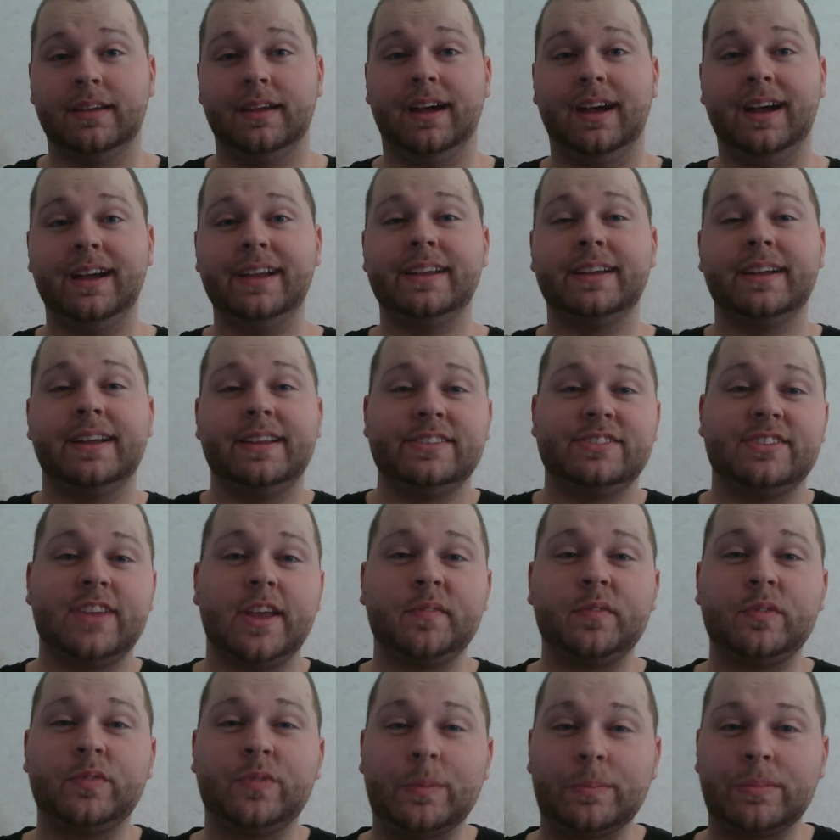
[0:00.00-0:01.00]
Hi guys,
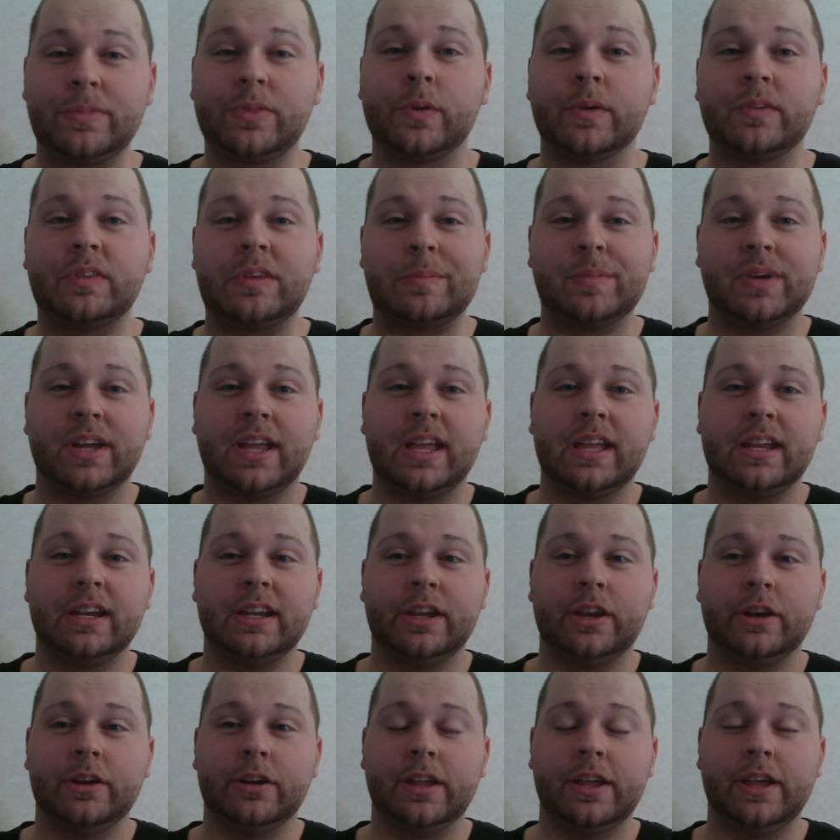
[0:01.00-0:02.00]
David from Thrifty Mechanic
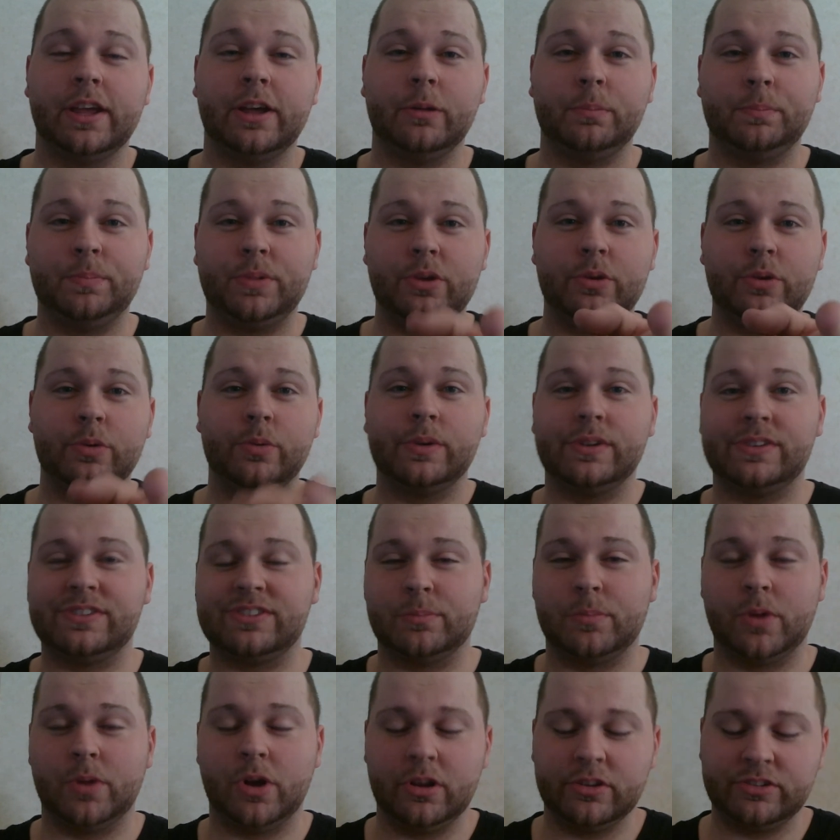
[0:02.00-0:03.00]
here to help you with
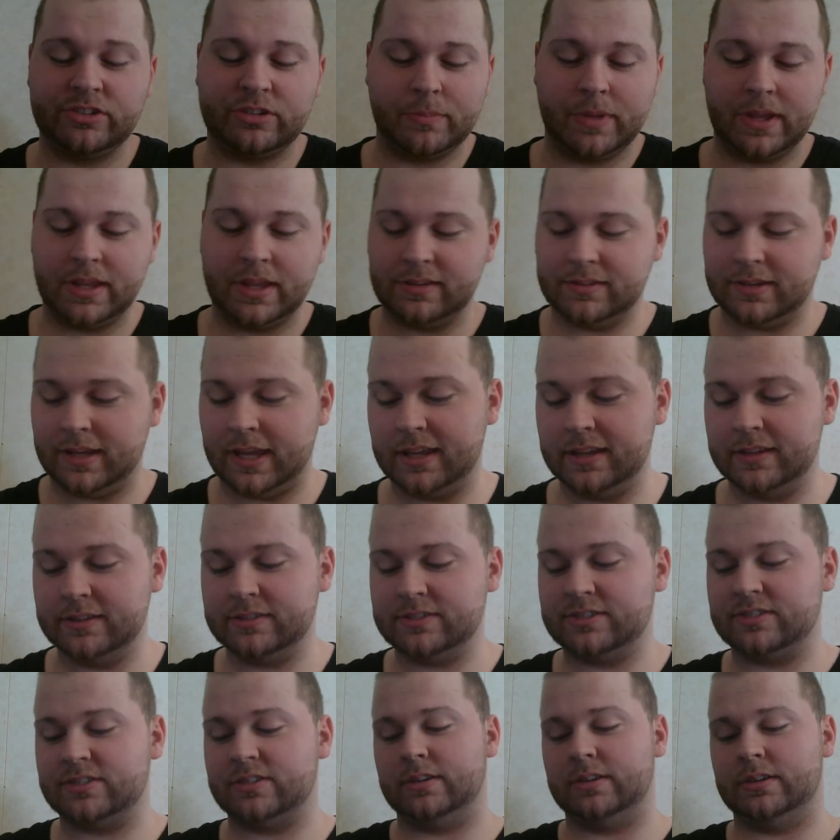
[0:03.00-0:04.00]
some awesome
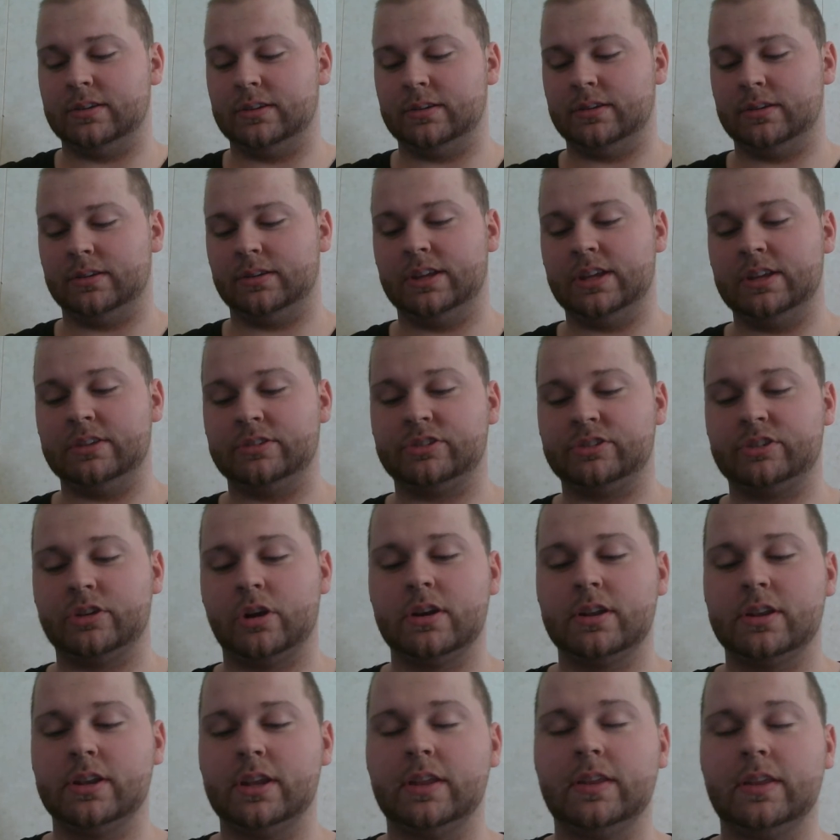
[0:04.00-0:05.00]
hints to get
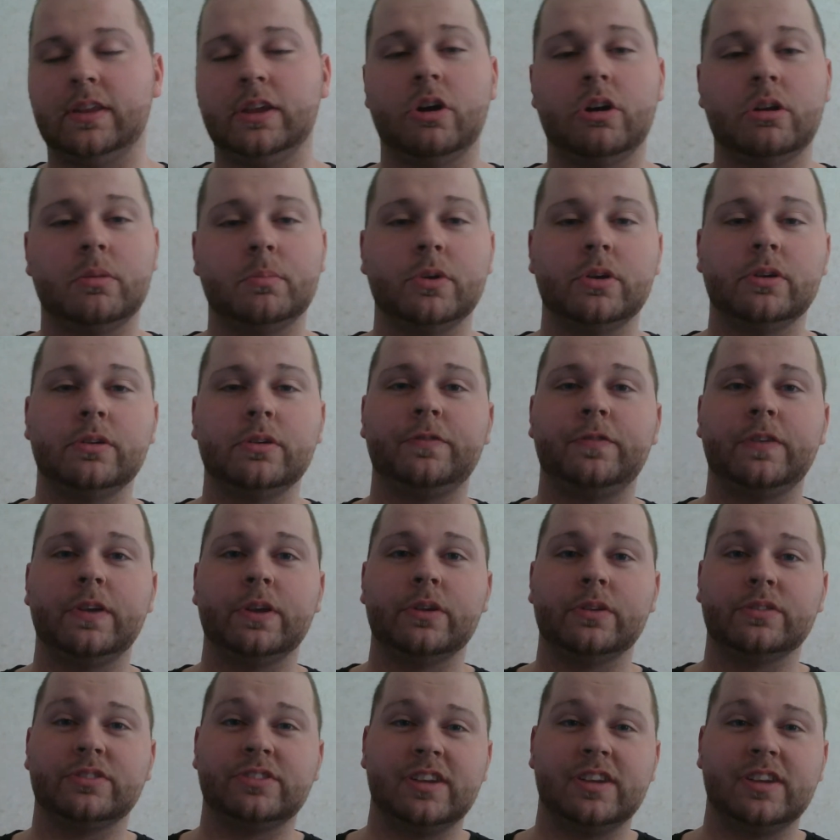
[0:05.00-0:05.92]
started in the automotive field.